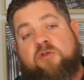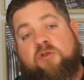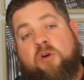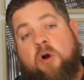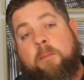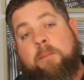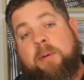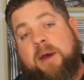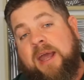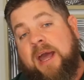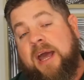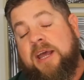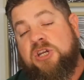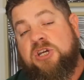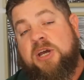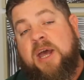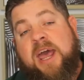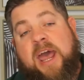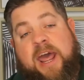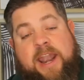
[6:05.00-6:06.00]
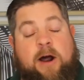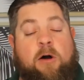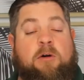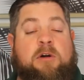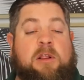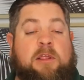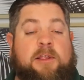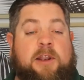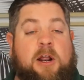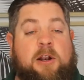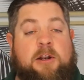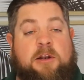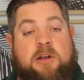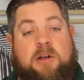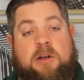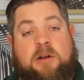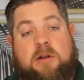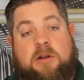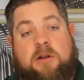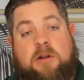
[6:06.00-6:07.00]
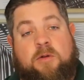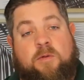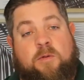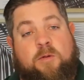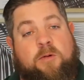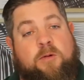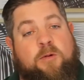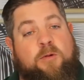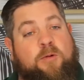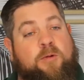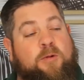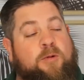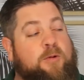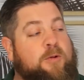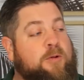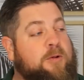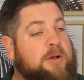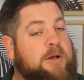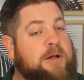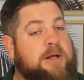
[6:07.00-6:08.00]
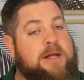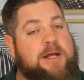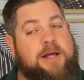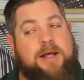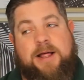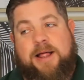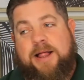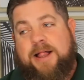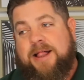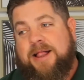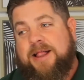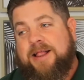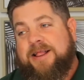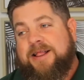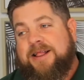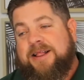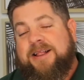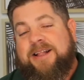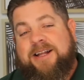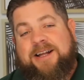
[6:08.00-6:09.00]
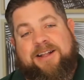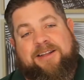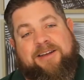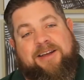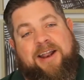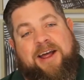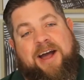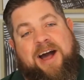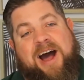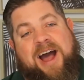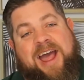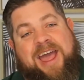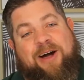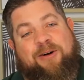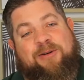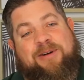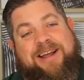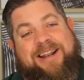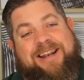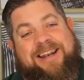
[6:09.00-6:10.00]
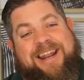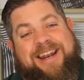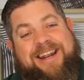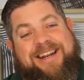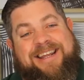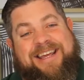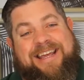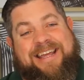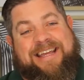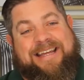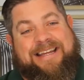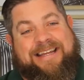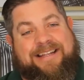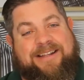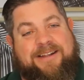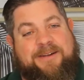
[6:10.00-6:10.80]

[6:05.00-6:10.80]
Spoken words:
control pH and alkalinity. Ooh. That's good. Alkalinity.